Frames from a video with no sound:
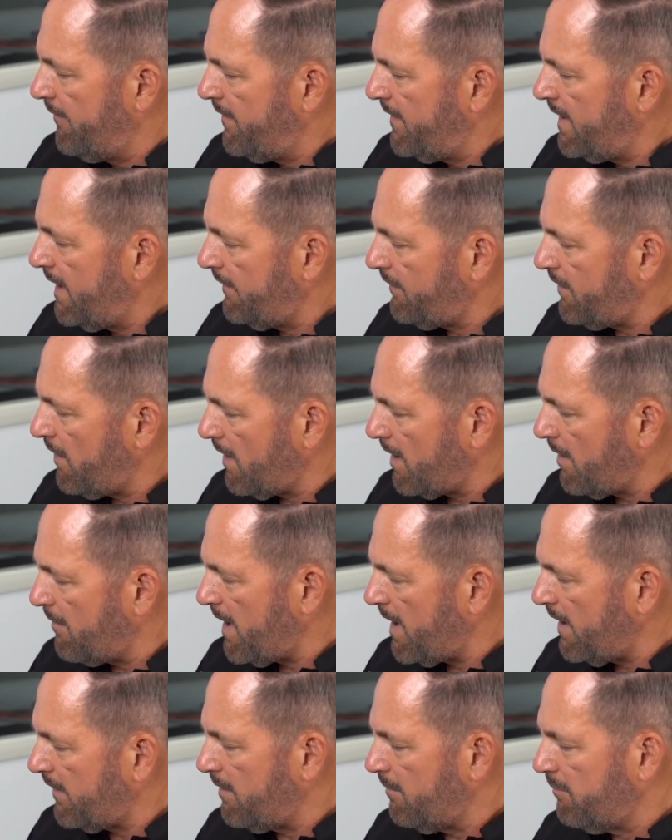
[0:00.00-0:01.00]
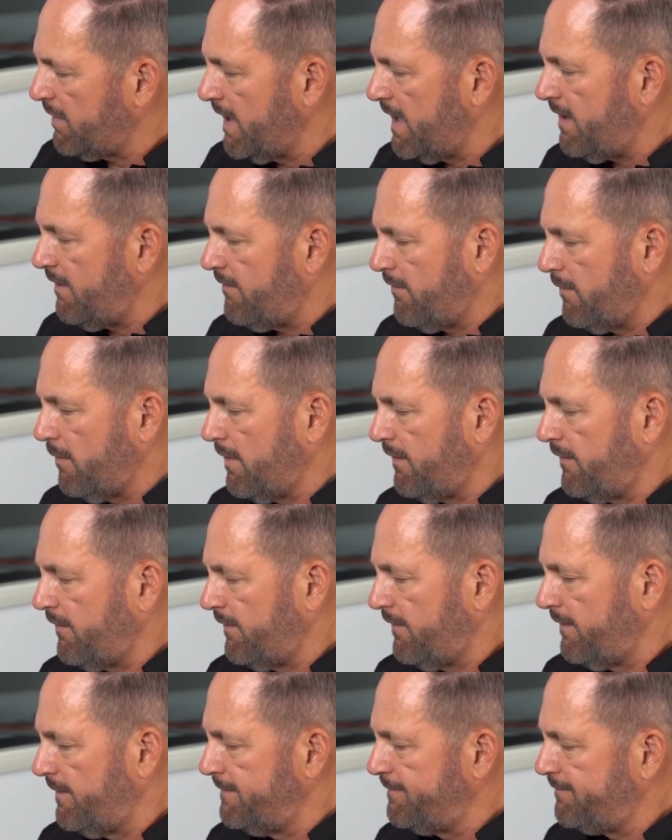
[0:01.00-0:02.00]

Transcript: Let's talk about the blade force.